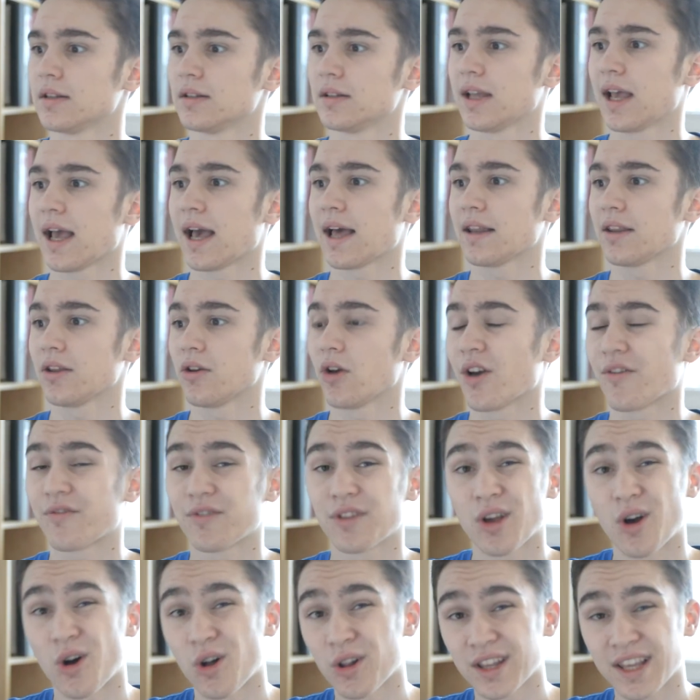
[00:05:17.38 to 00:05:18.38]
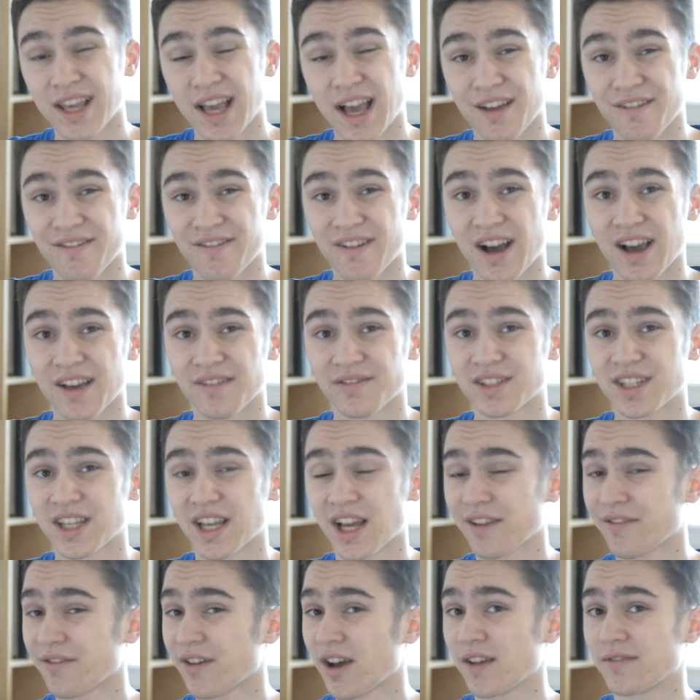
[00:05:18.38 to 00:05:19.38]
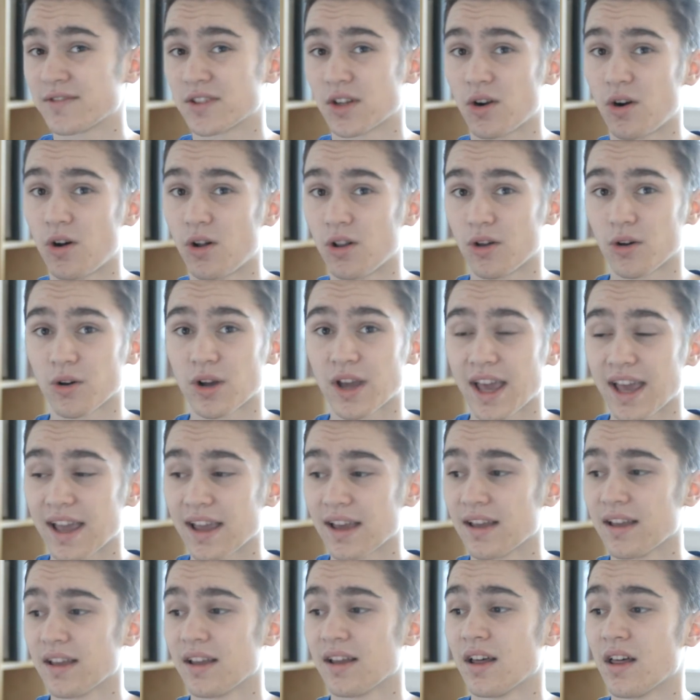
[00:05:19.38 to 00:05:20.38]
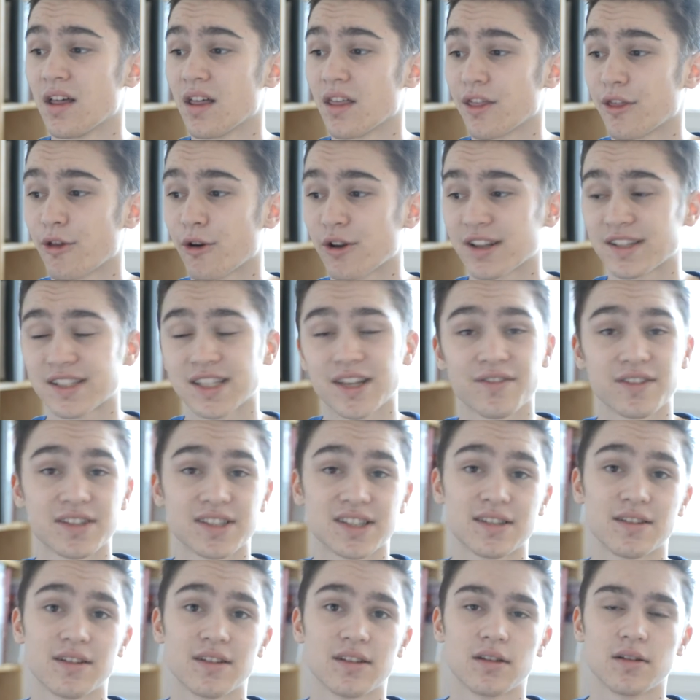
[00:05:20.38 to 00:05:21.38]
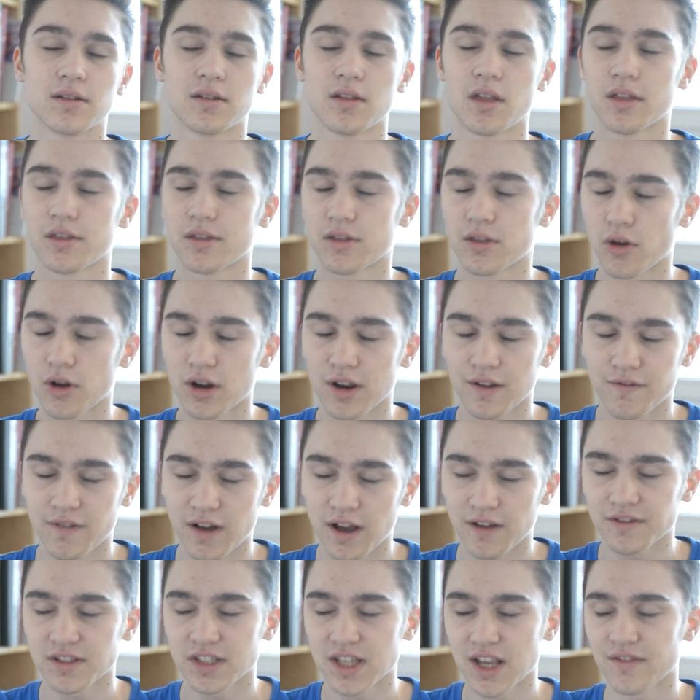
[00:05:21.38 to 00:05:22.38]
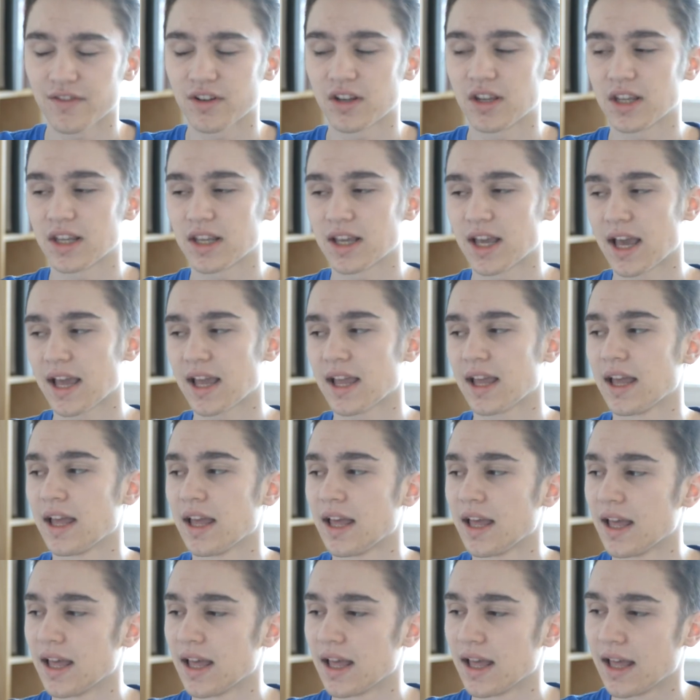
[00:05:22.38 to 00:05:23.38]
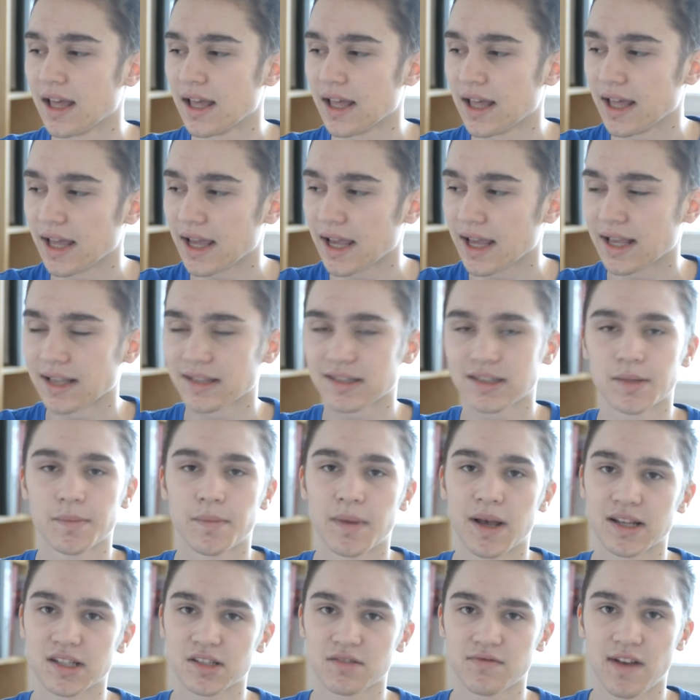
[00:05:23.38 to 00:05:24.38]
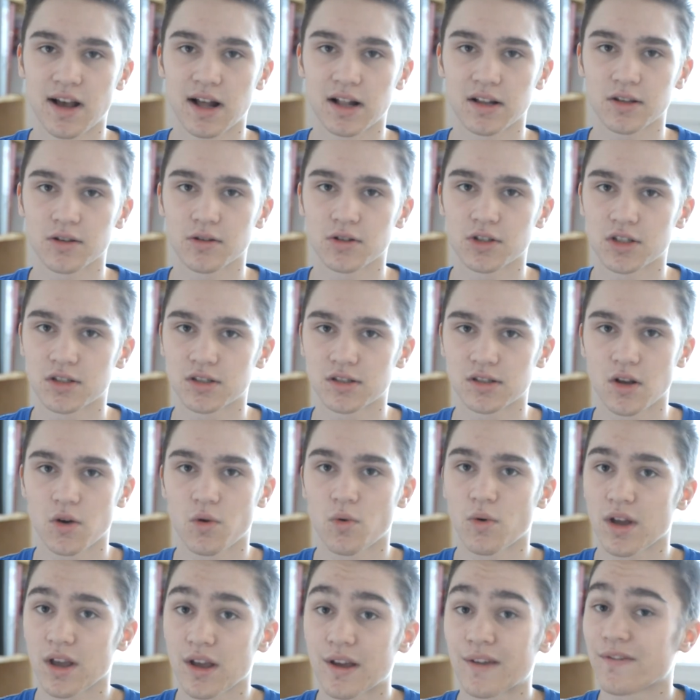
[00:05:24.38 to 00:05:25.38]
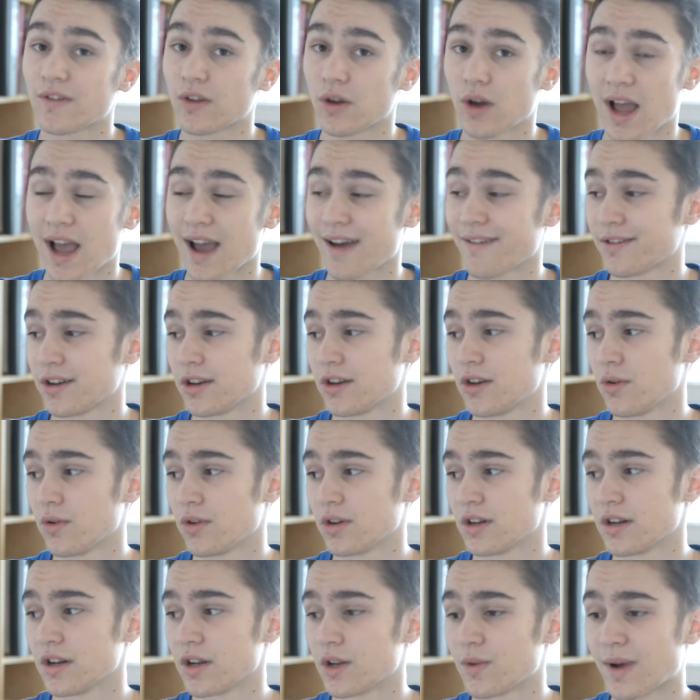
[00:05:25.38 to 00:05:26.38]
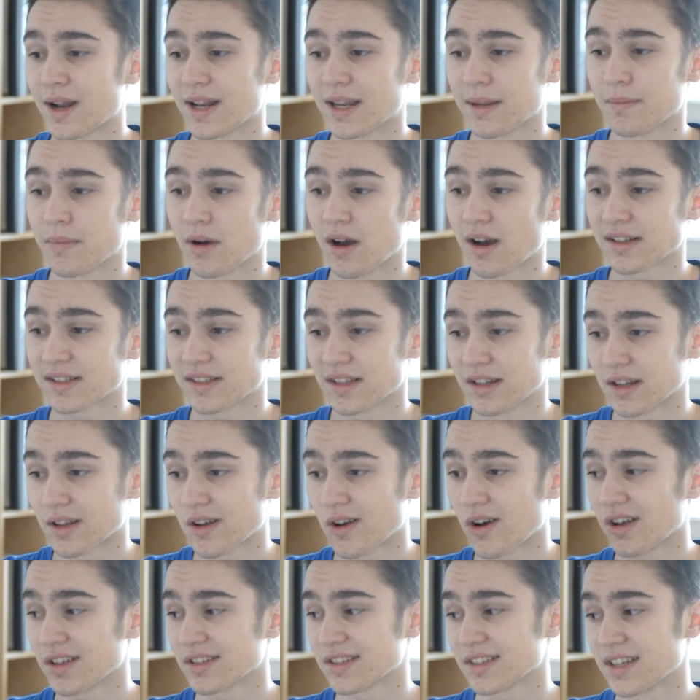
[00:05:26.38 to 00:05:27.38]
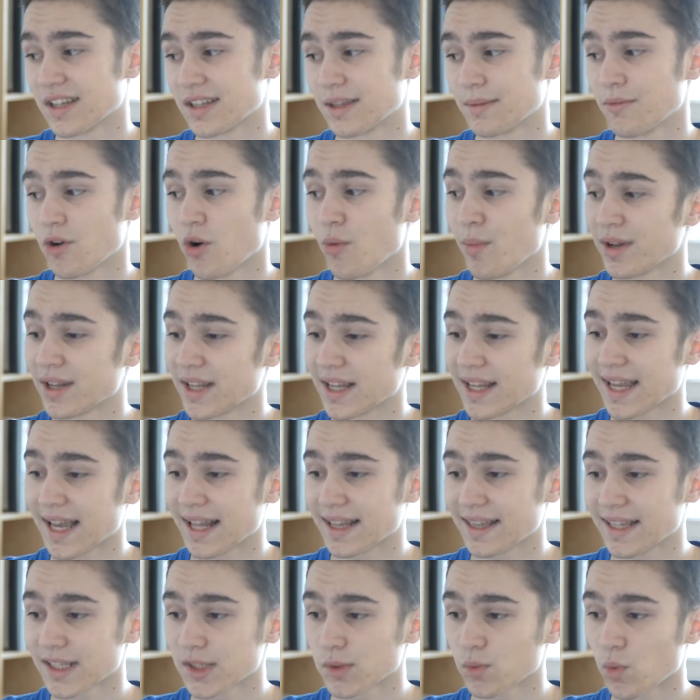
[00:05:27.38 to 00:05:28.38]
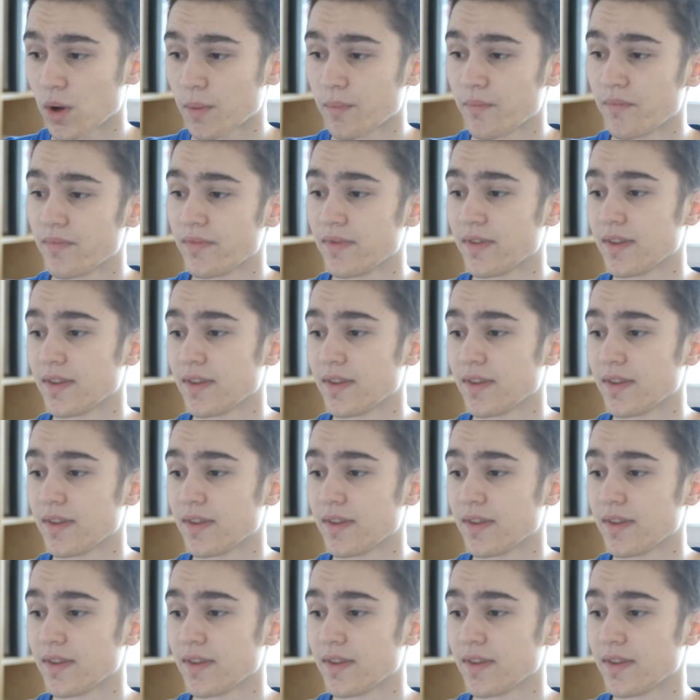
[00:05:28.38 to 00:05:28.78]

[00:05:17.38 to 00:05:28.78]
Then you have all the i5s. The i5s are all okay. 3570K is the best value. So if you have the 220 bucks that it costs at the moment, then get this one.